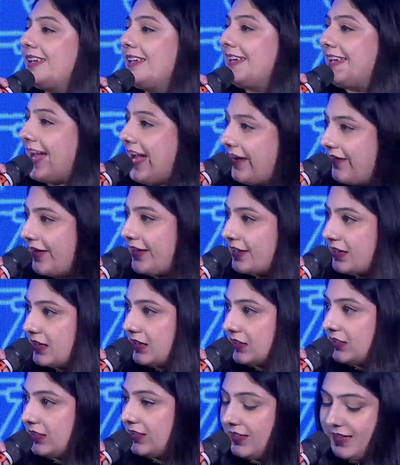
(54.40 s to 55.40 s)

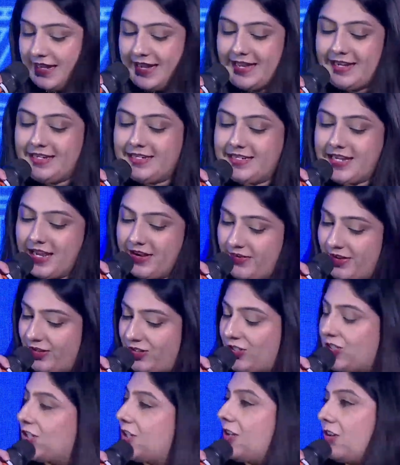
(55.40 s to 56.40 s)
character and
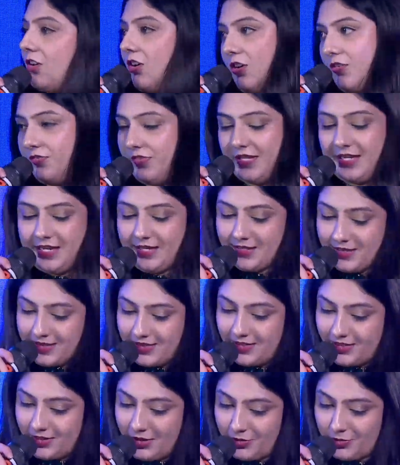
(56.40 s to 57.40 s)
direction of the
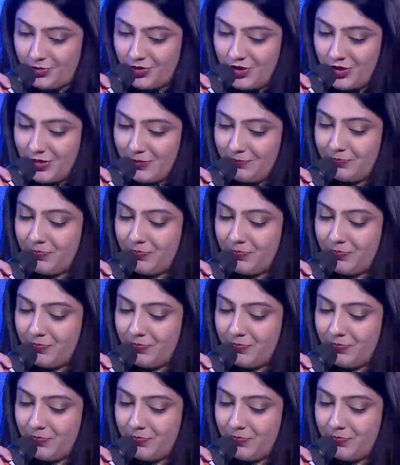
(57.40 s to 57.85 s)
institution.